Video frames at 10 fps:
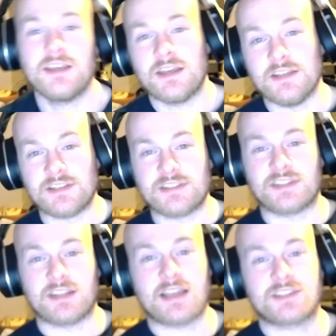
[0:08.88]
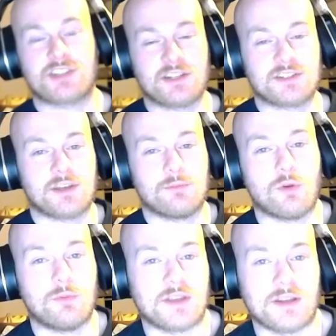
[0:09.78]
as this is the last chance they're
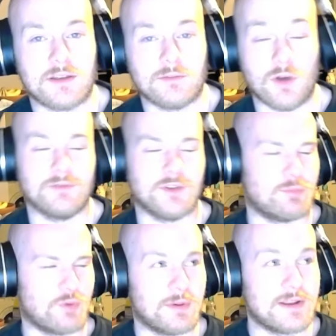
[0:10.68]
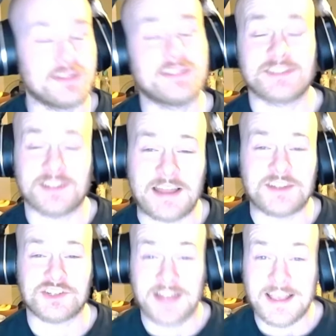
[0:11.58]
probably gonna, well, not probably, this is the
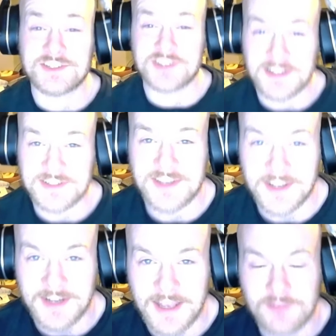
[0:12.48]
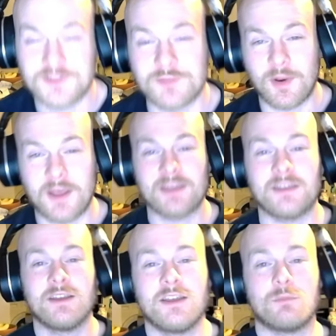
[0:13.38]
last chance they're gonna have to
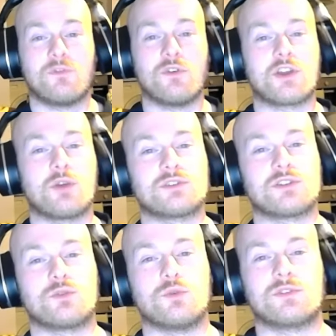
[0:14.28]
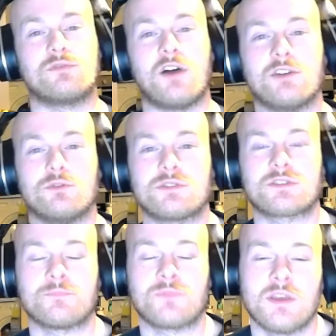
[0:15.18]
play before they go into the
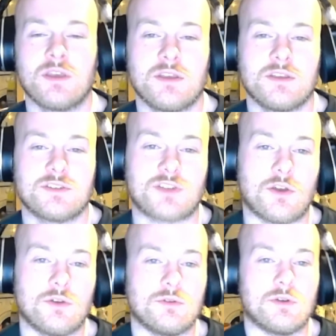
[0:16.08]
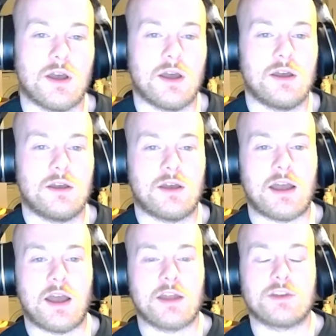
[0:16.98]
quarterfinals. So
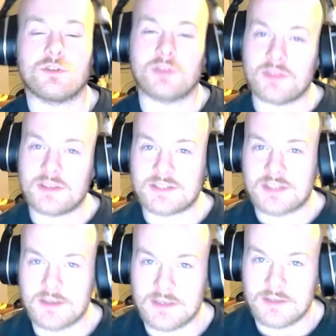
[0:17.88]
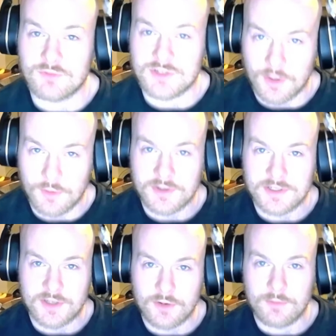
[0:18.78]
I don't think it's the result
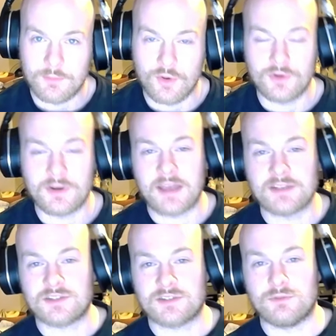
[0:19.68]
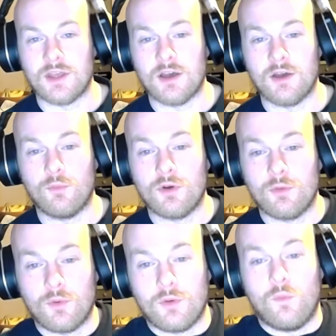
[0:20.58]
that's so important as
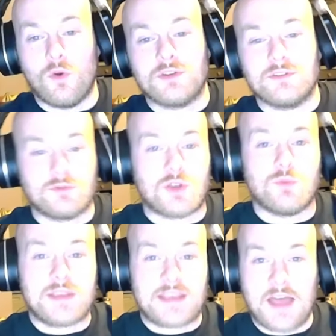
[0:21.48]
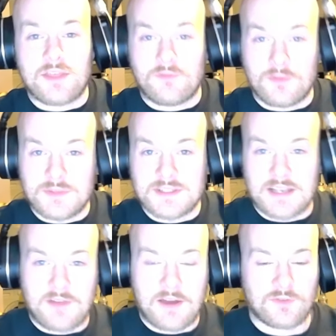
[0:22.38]
what can we gather from this
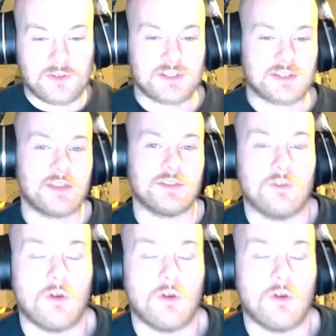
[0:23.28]
South African side that